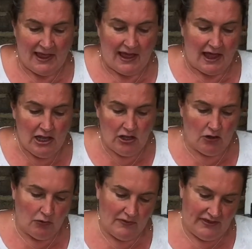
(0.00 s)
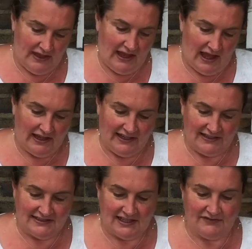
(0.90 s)
along with the onions
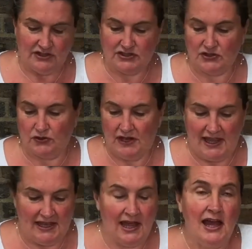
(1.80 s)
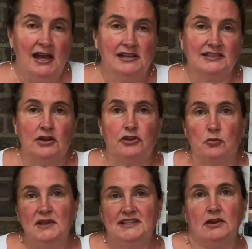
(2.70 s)
that have just gone in, so that
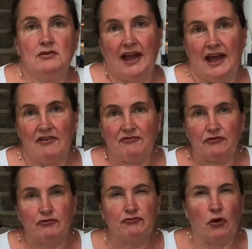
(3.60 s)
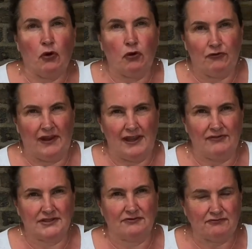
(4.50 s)
we don't have raw
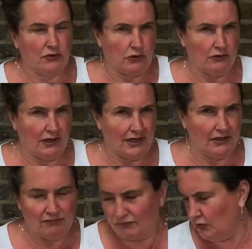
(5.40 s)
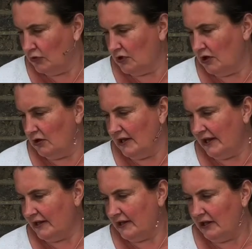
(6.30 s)
flavours of raw onion and raw
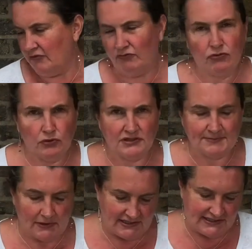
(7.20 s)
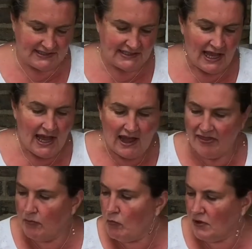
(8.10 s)
garlic and raw spices. And
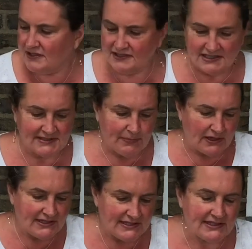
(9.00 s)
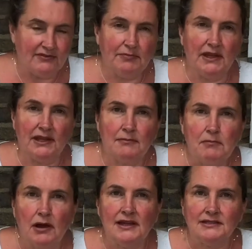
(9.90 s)
then once the spices have been
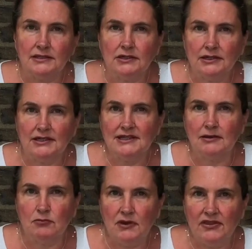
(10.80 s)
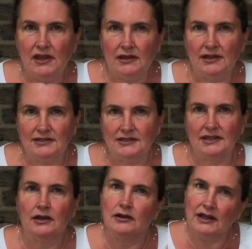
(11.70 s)
combined and cooking down with the onions and the
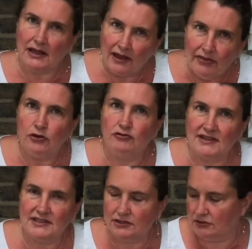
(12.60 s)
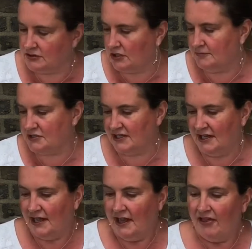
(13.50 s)
garlic and the already cooked aubergine,
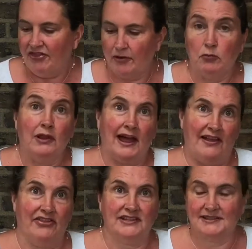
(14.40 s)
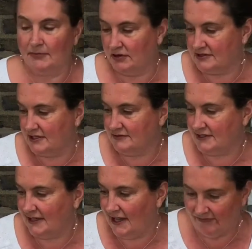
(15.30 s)
then we'll add the tomatoes
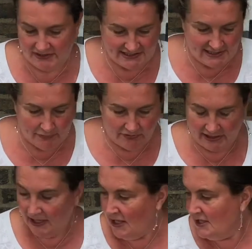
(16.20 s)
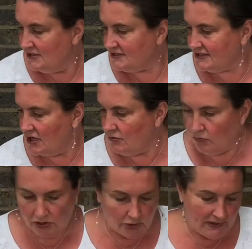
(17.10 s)
and have it simmering. So
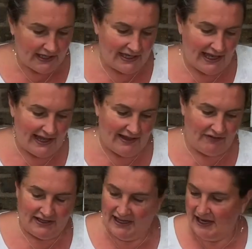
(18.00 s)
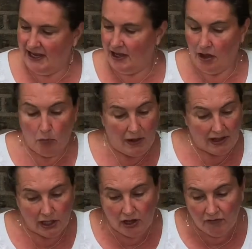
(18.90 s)
what are we going to have in here?
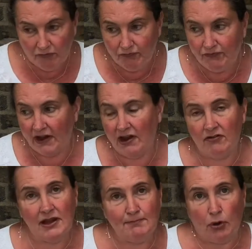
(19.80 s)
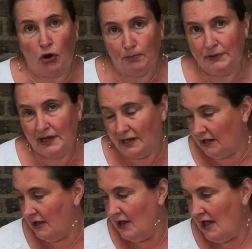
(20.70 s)
Well, very popular,
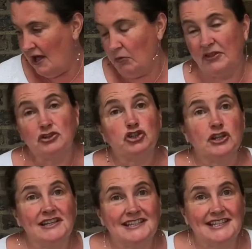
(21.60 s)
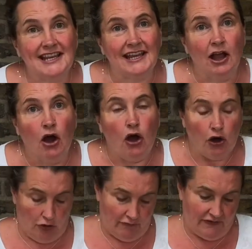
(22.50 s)
well, the trinity
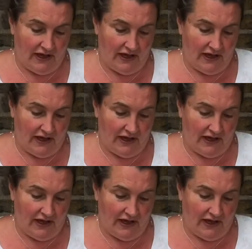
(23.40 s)
of